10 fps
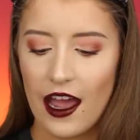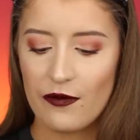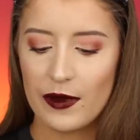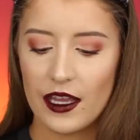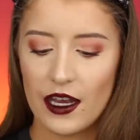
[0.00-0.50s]

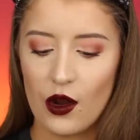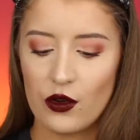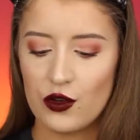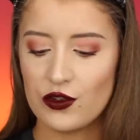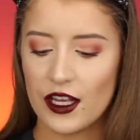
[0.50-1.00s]
have been
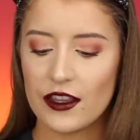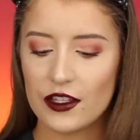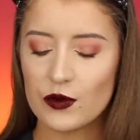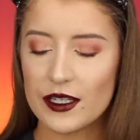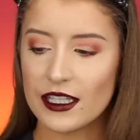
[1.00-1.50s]
using
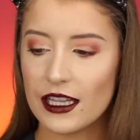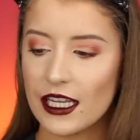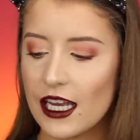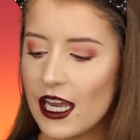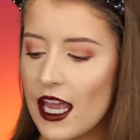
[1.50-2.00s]
this
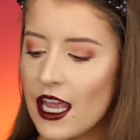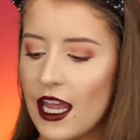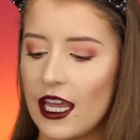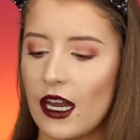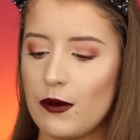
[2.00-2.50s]
recently
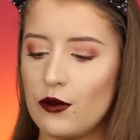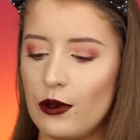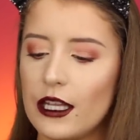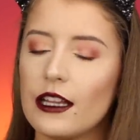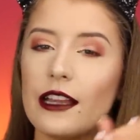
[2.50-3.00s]
and I've been
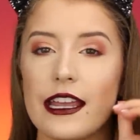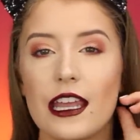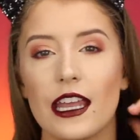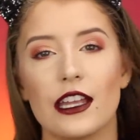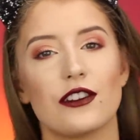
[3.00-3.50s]
really
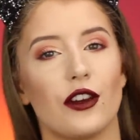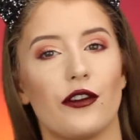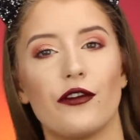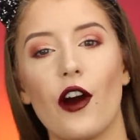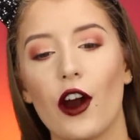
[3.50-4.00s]
liking it
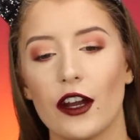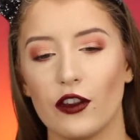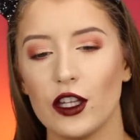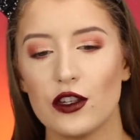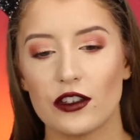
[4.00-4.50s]
so far. I've
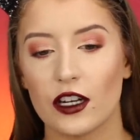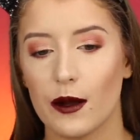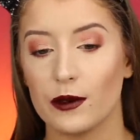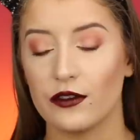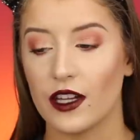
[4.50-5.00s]
only used it a
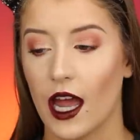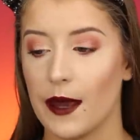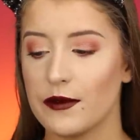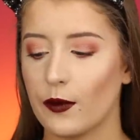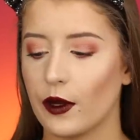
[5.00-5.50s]
couple of
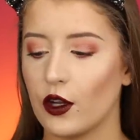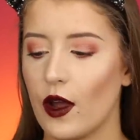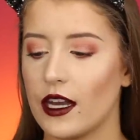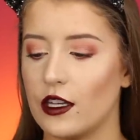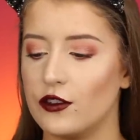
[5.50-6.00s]
times, but we're going to
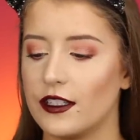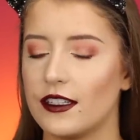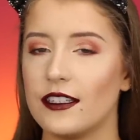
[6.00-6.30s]
go ahead and use it